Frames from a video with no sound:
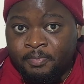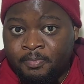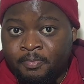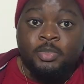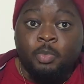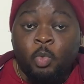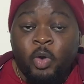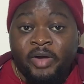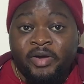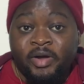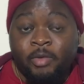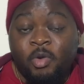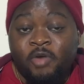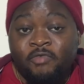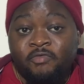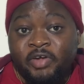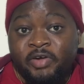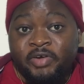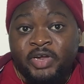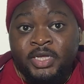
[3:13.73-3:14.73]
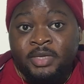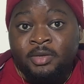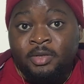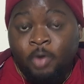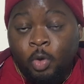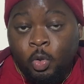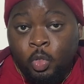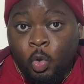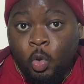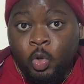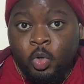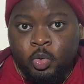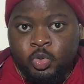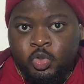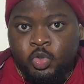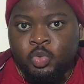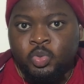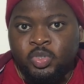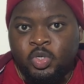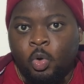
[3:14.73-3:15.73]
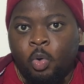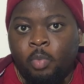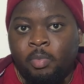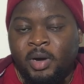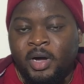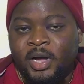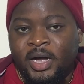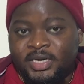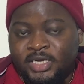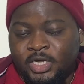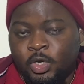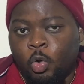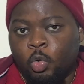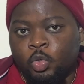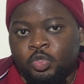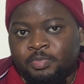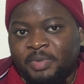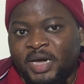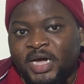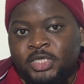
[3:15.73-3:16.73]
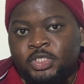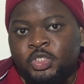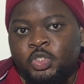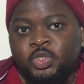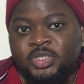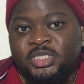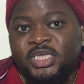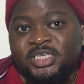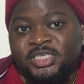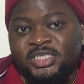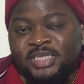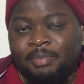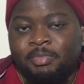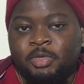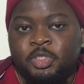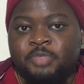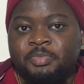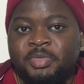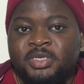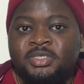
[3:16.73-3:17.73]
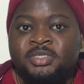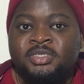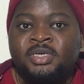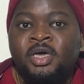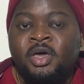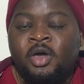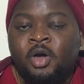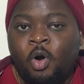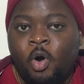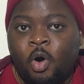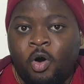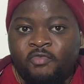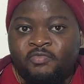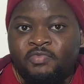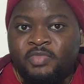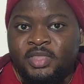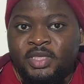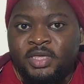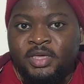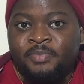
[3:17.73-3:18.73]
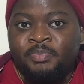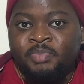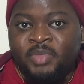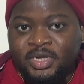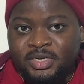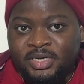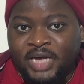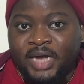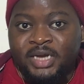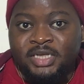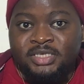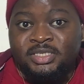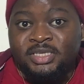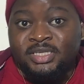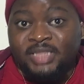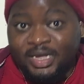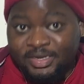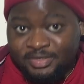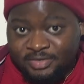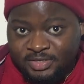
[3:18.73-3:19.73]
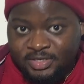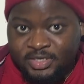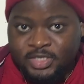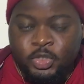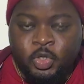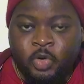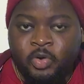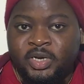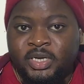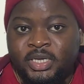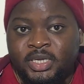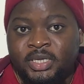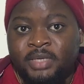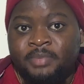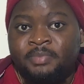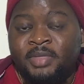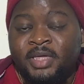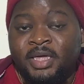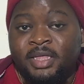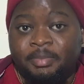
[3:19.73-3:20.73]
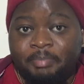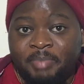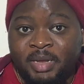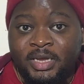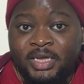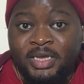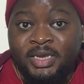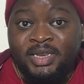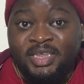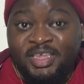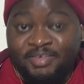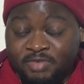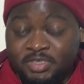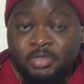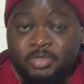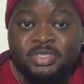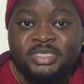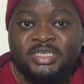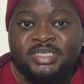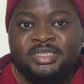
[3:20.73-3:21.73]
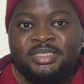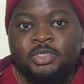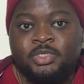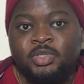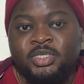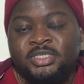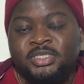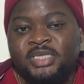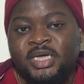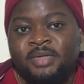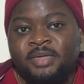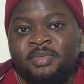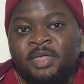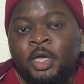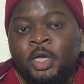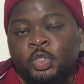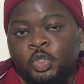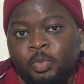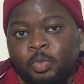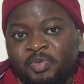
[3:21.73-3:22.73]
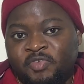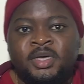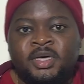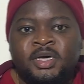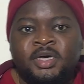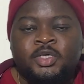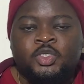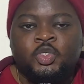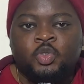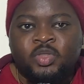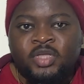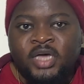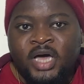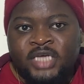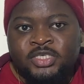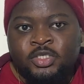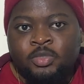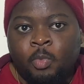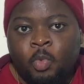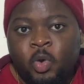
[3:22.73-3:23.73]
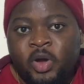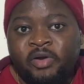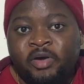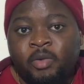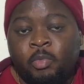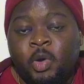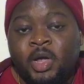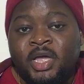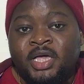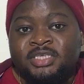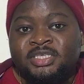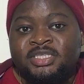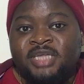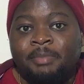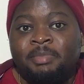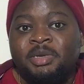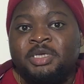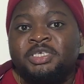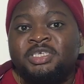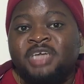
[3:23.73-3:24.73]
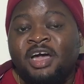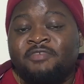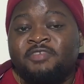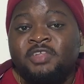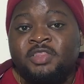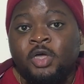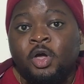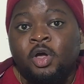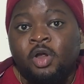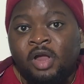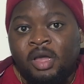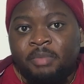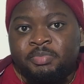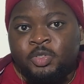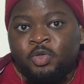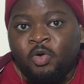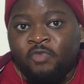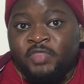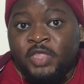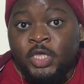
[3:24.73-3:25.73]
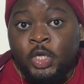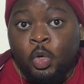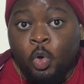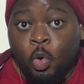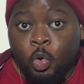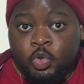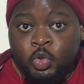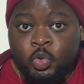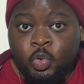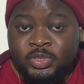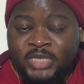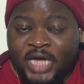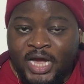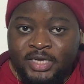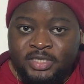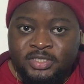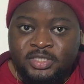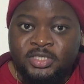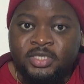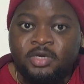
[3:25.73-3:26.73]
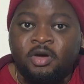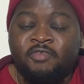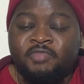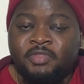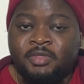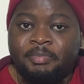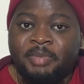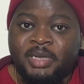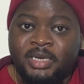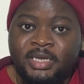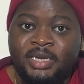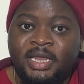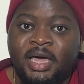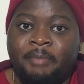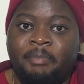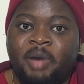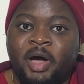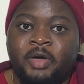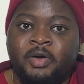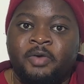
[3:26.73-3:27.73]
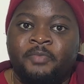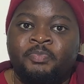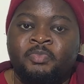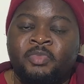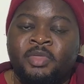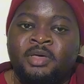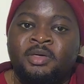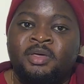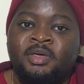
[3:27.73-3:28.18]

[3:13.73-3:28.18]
The Isienmwenro were very loyal to the Oba, and it goes back to the establishment of the dynasty that is currently in Benin even till this day. So the Isienmwenro were established after the collapse of the Igoso dynasty of the Benin Empire.